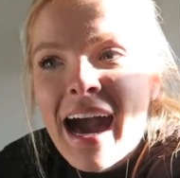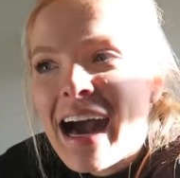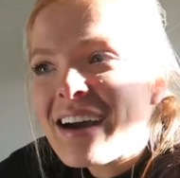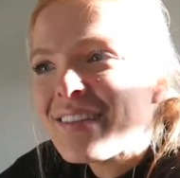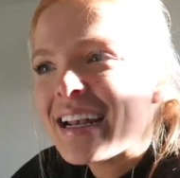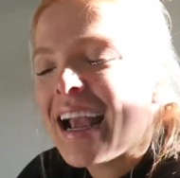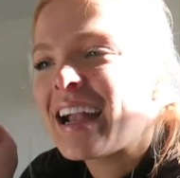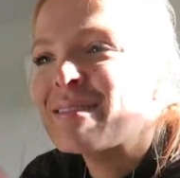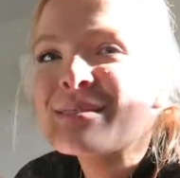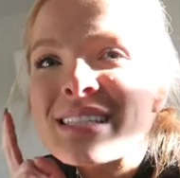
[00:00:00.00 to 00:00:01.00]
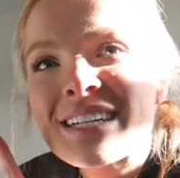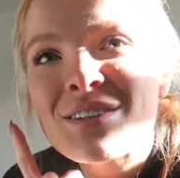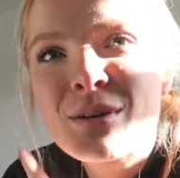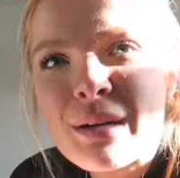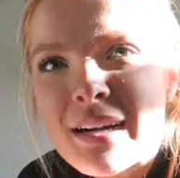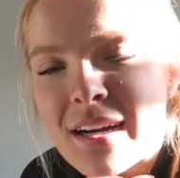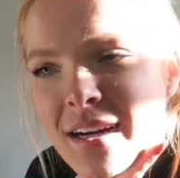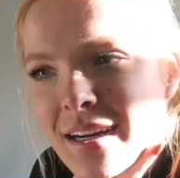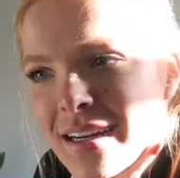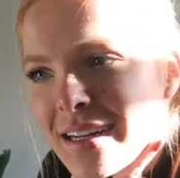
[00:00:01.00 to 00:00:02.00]
have an Amazon
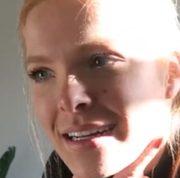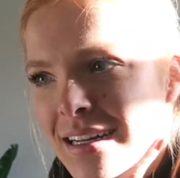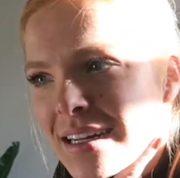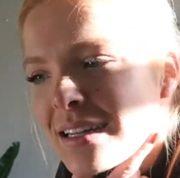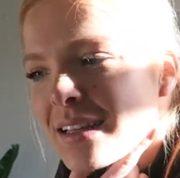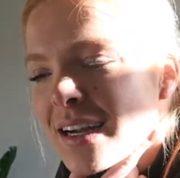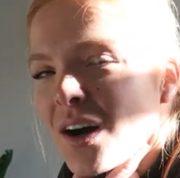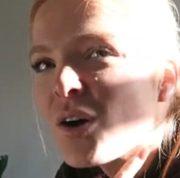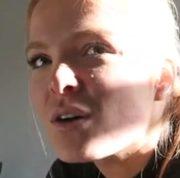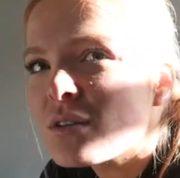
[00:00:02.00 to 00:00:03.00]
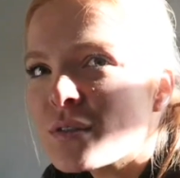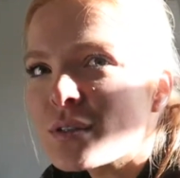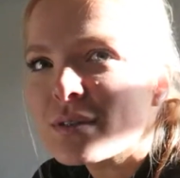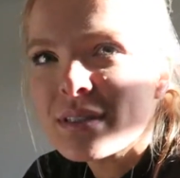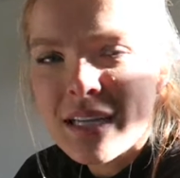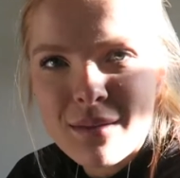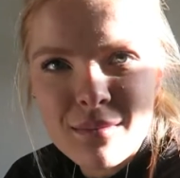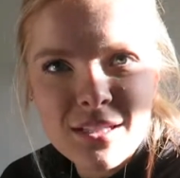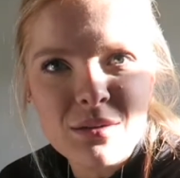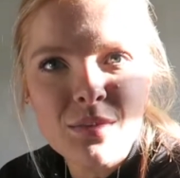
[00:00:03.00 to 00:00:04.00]
order, like a Whole Foods
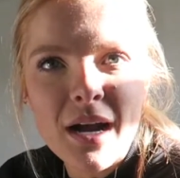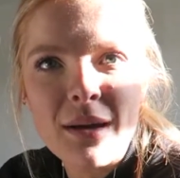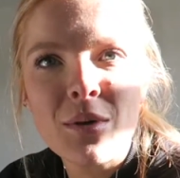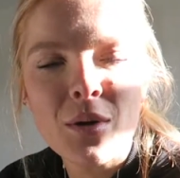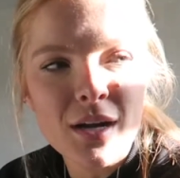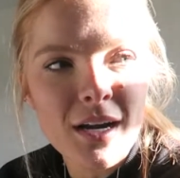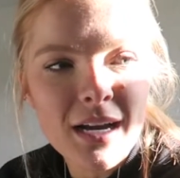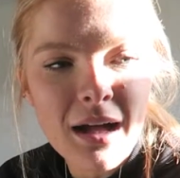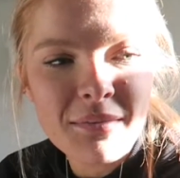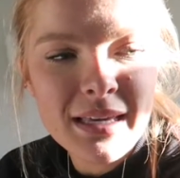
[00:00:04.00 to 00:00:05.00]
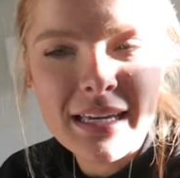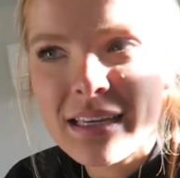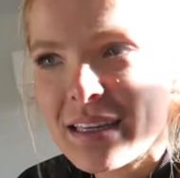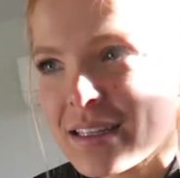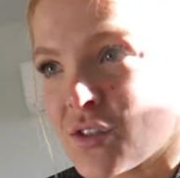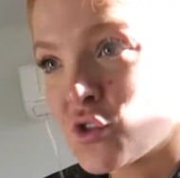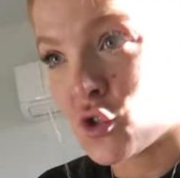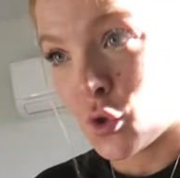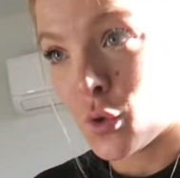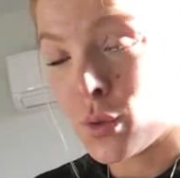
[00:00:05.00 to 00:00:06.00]
Amazon Prime order coming
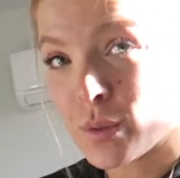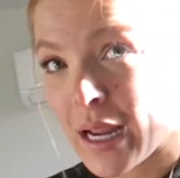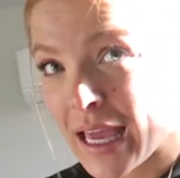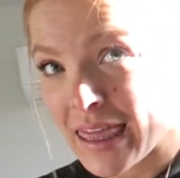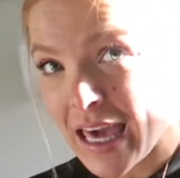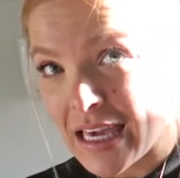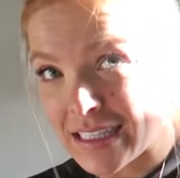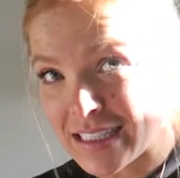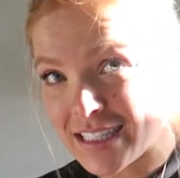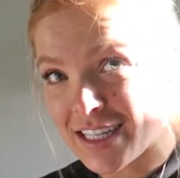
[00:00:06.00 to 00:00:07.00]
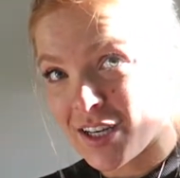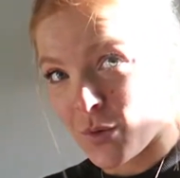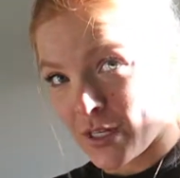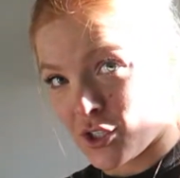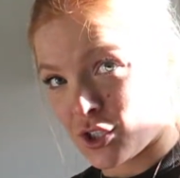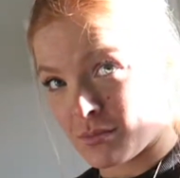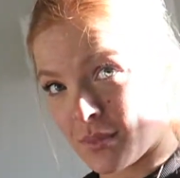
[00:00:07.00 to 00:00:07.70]
soon, I think, question